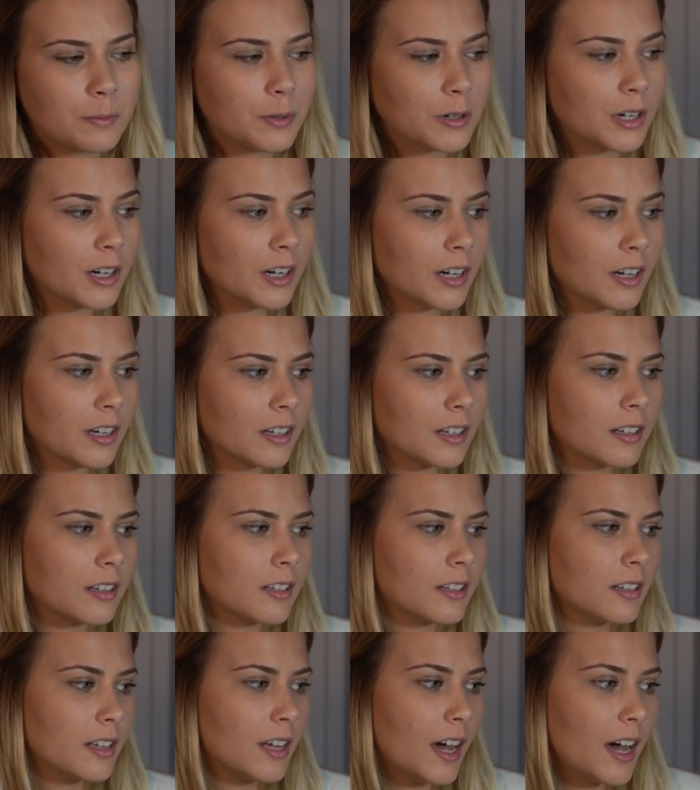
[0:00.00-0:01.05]
But
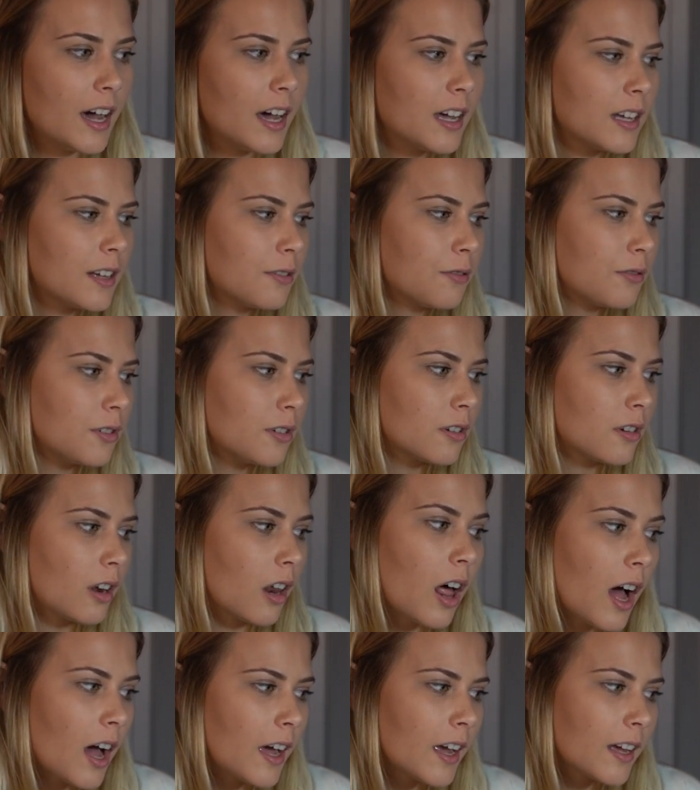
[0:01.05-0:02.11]
yeah, if you'd
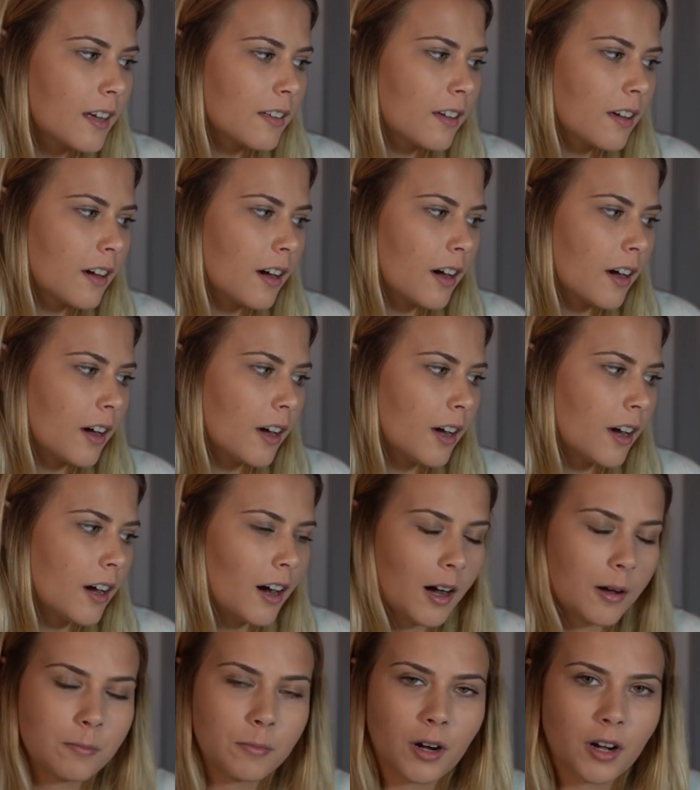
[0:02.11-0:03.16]
like,
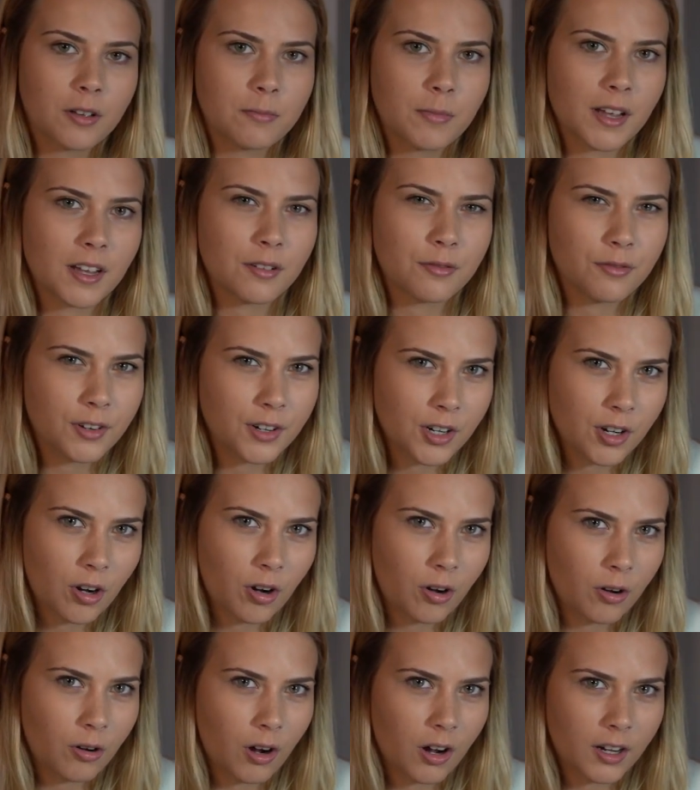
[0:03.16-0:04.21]
I might make a
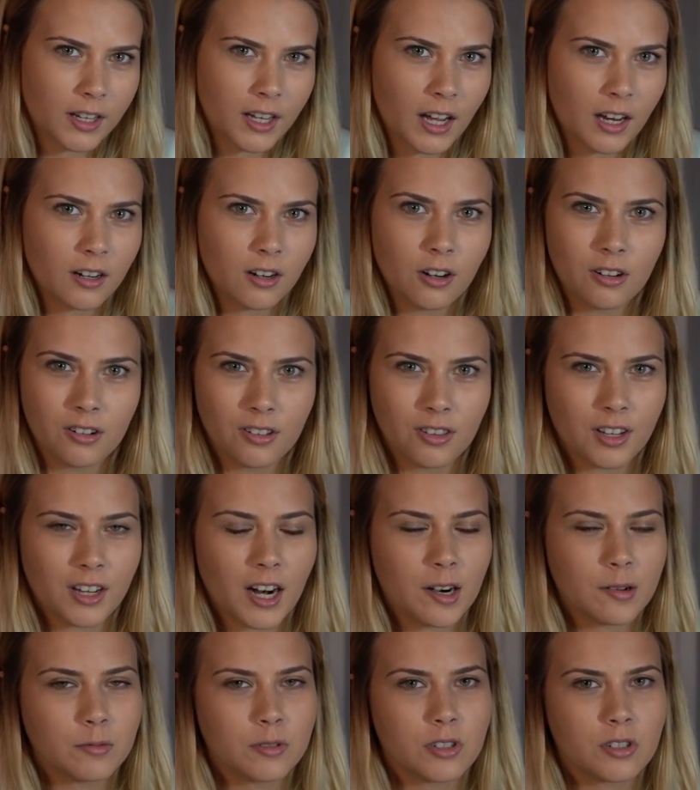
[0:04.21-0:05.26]
video on getting another
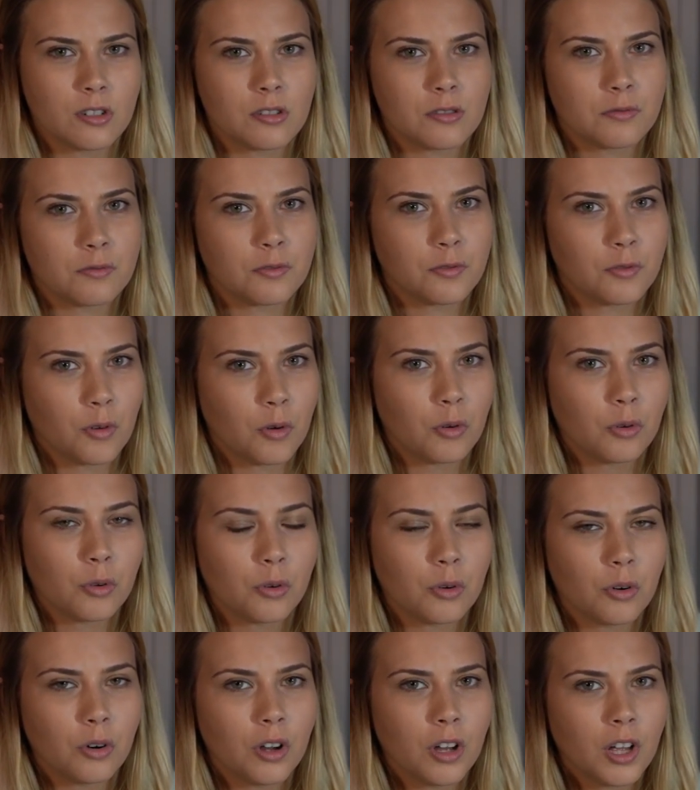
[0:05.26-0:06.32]
camera just
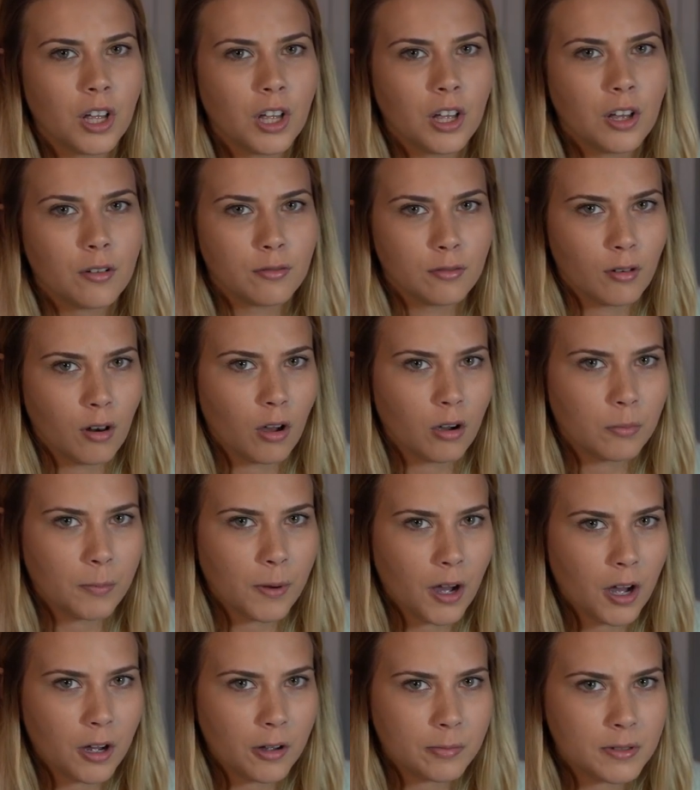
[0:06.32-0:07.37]
for vlog
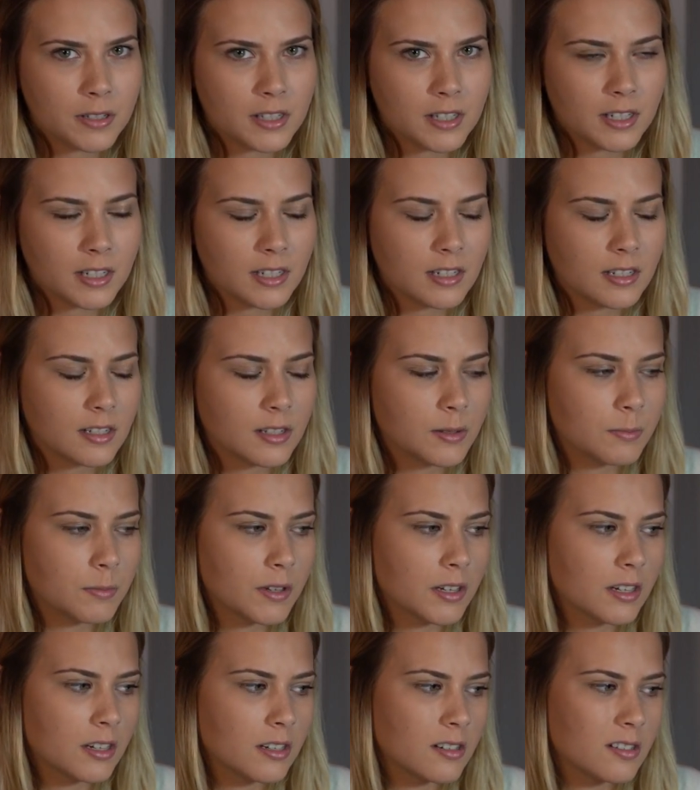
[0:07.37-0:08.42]
purposes,
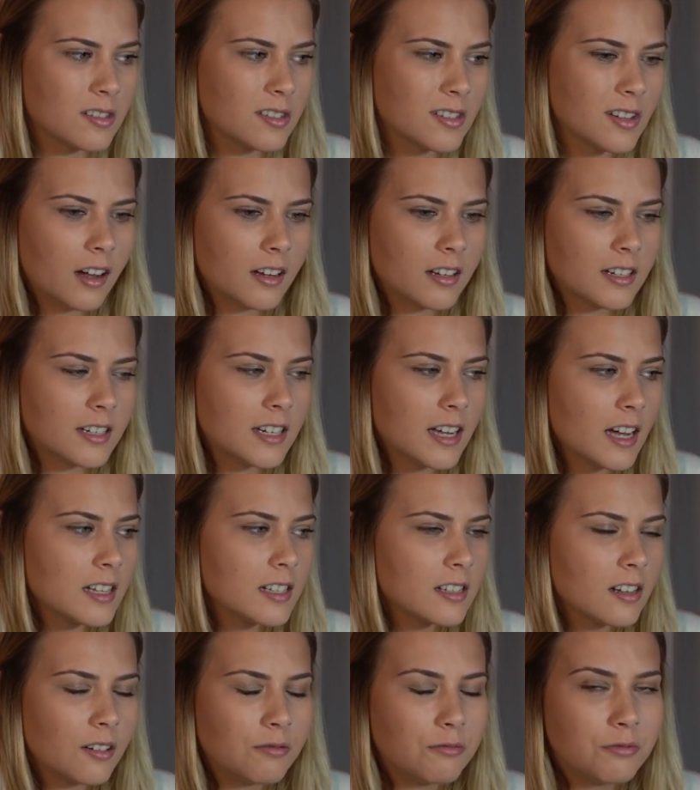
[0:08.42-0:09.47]
because
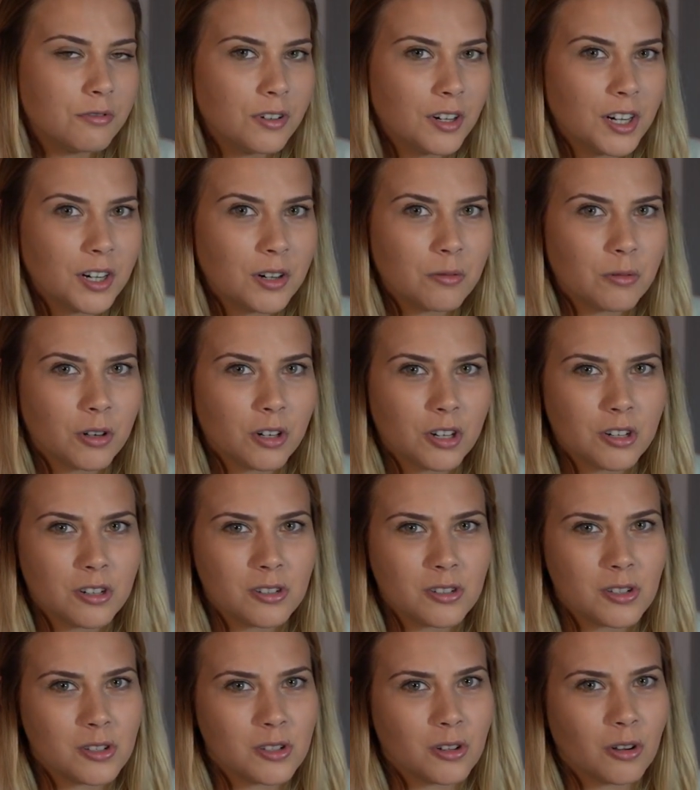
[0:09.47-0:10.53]
yes, I really want to
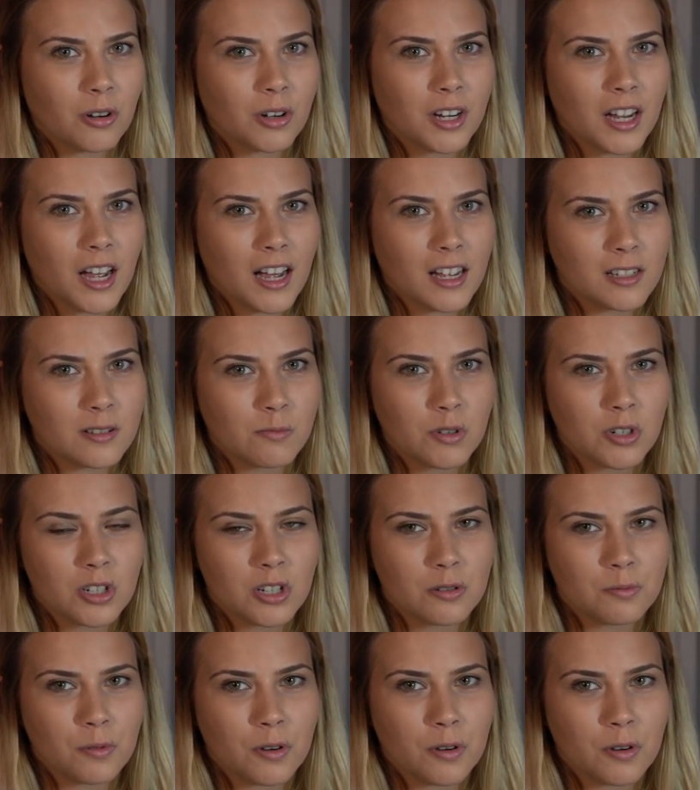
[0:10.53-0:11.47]
use a Sony as much as